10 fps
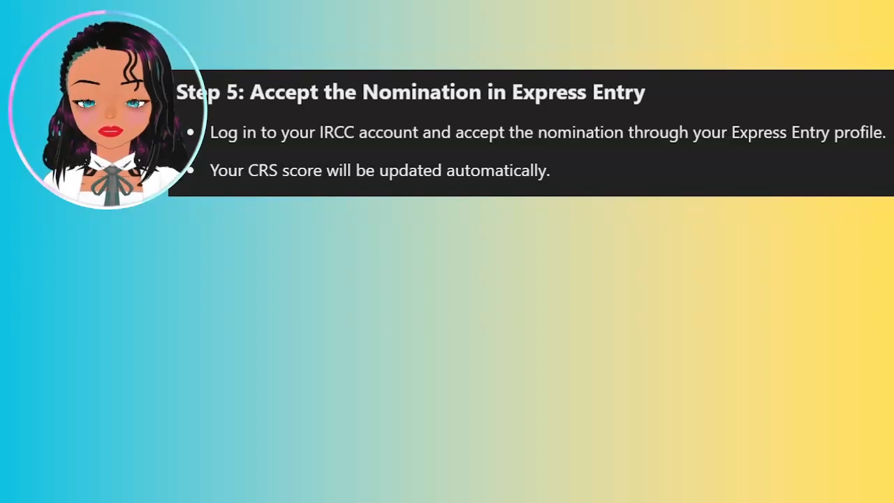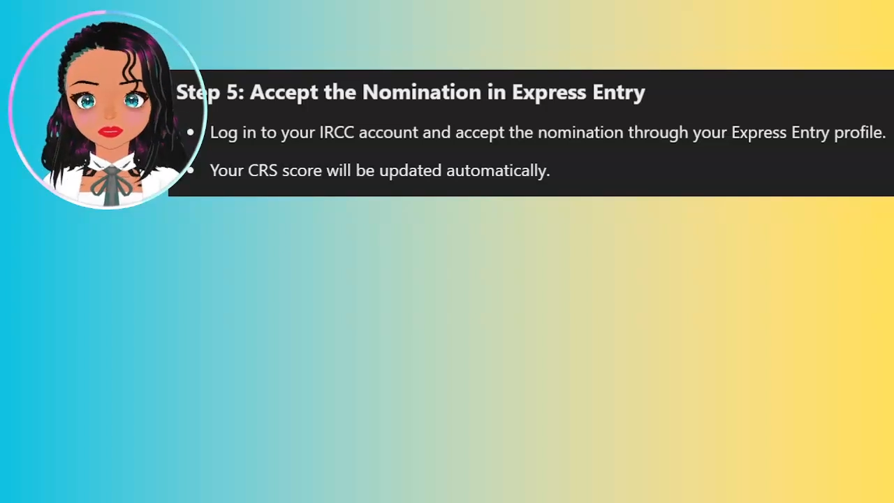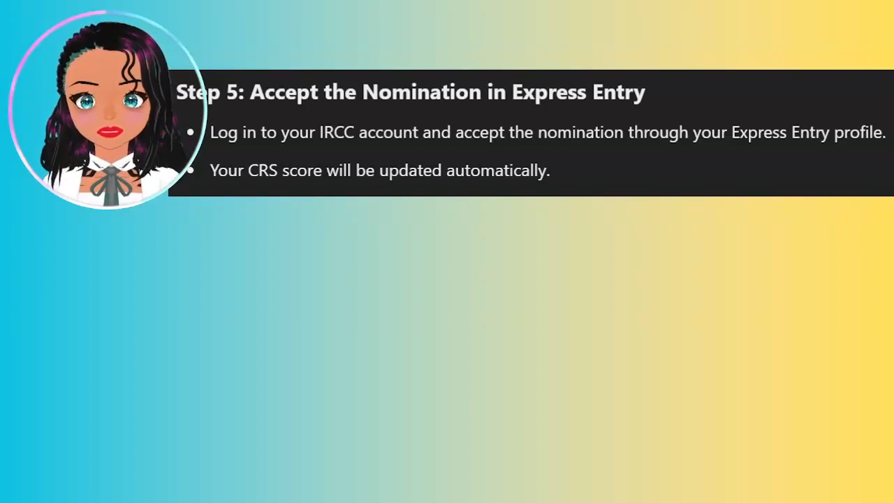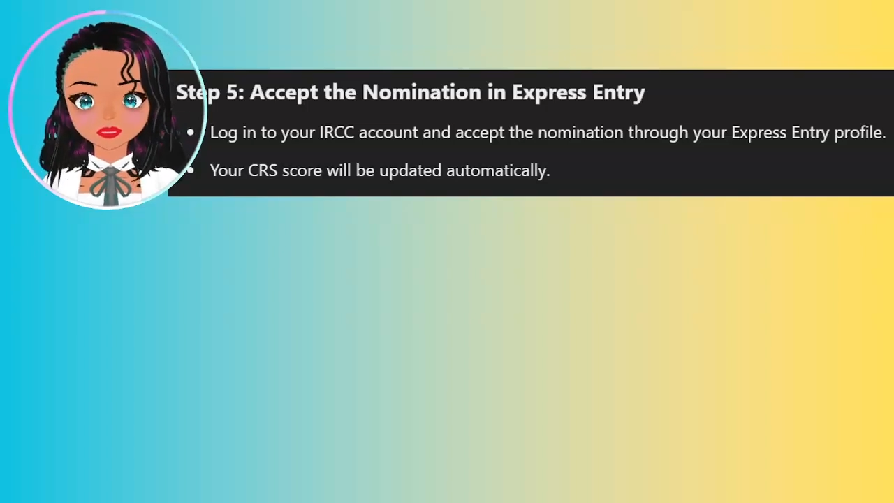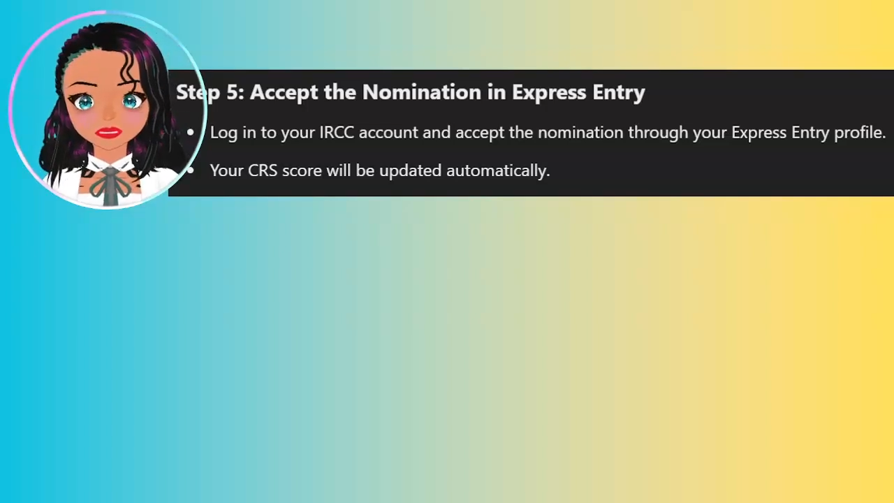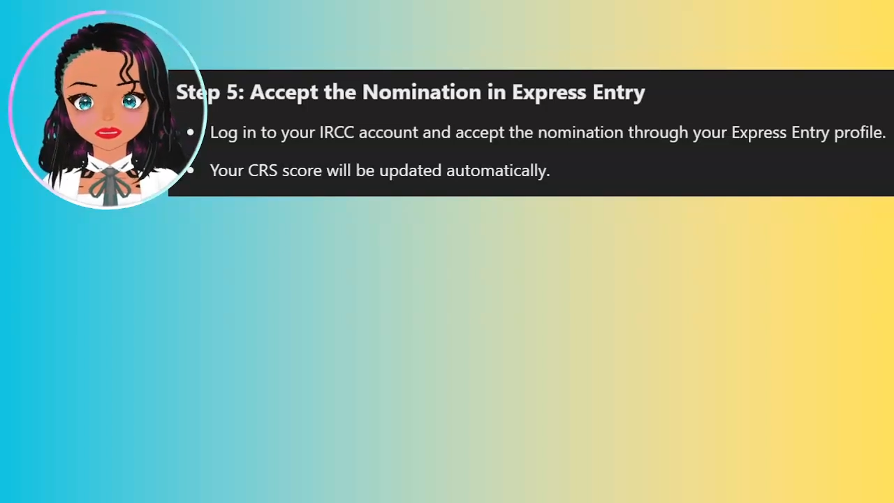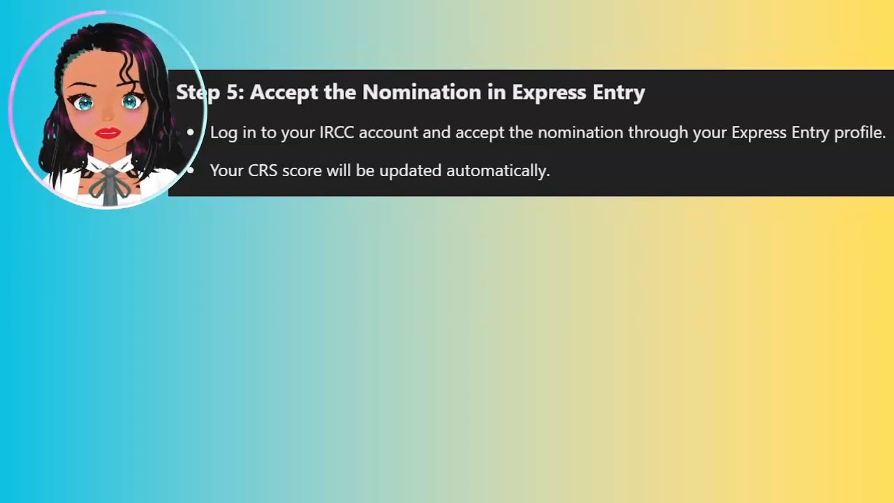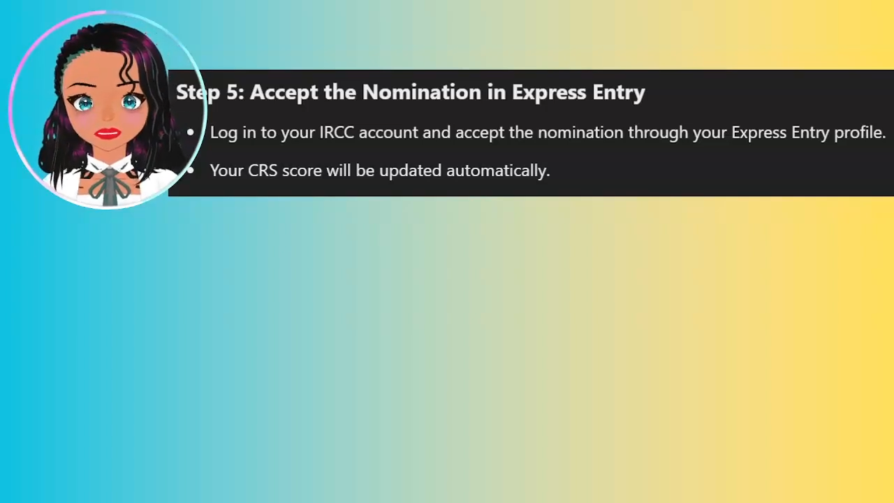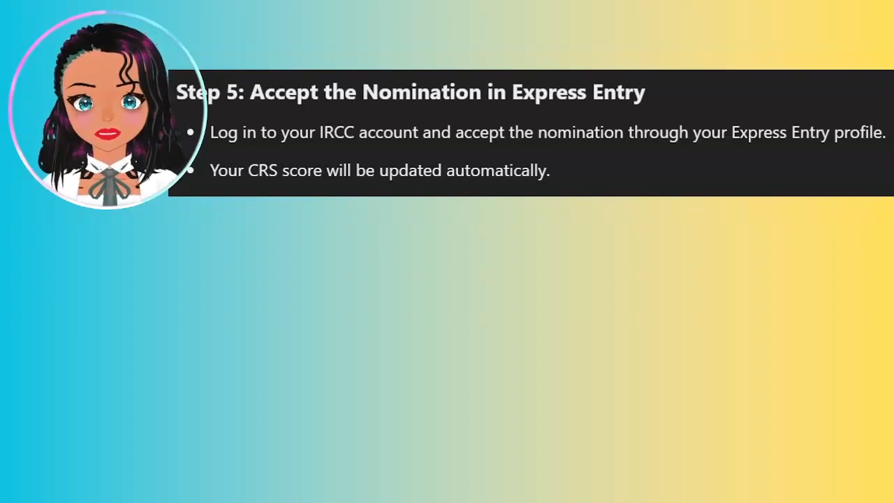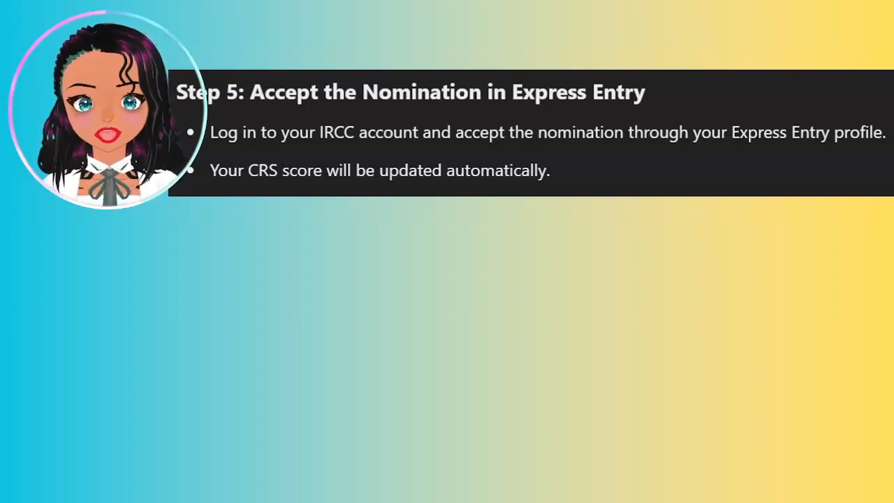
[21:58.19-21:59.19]
Your
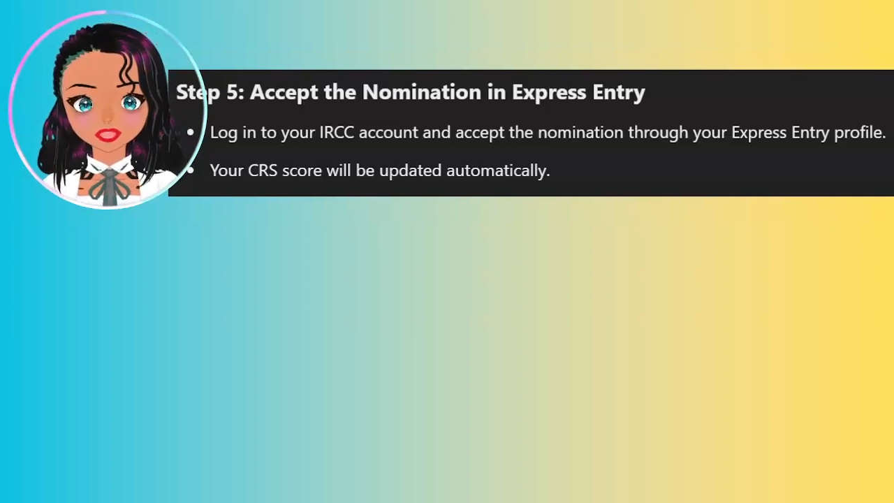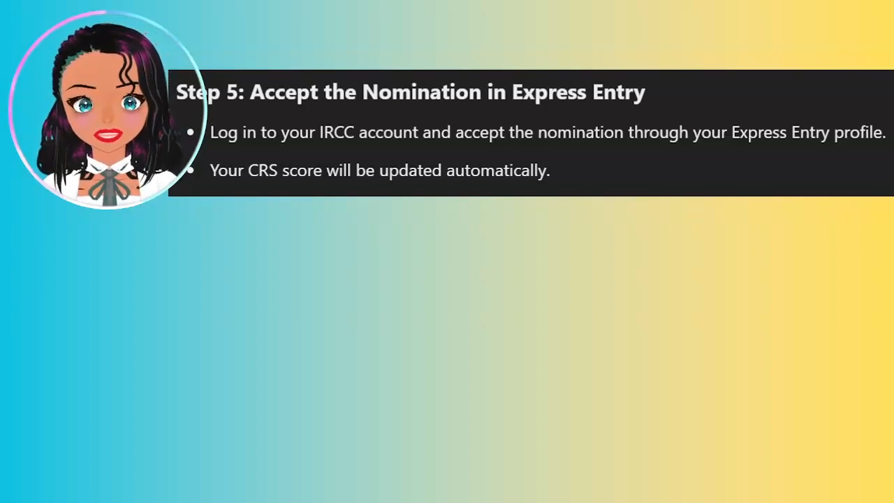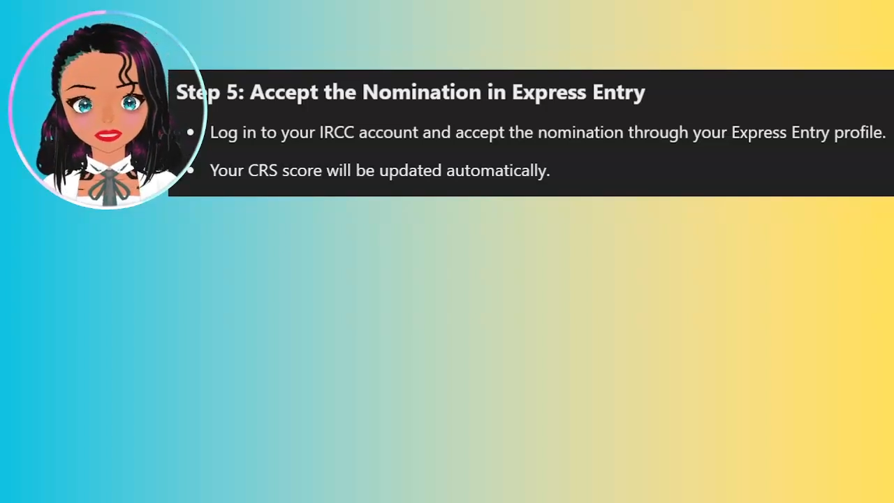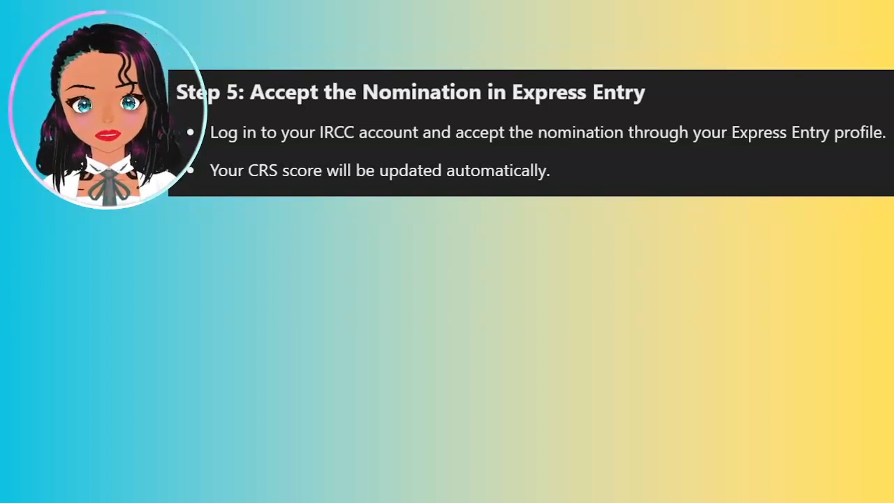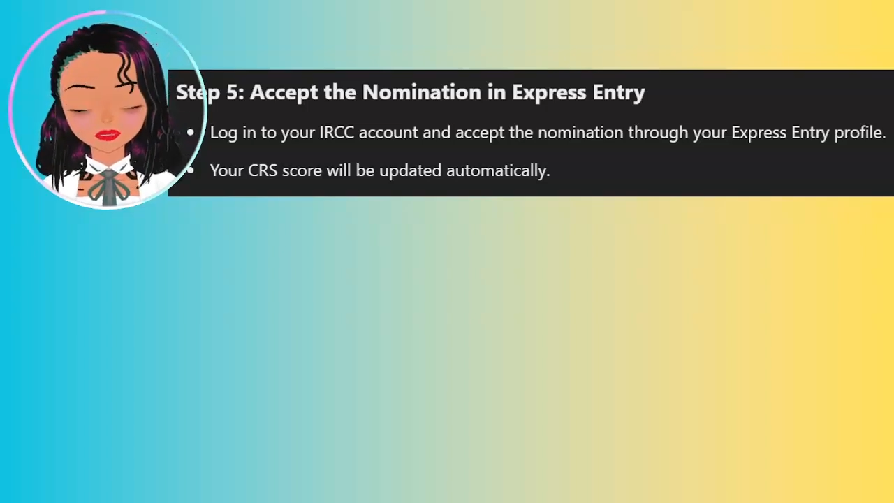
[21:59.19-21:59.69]
CRS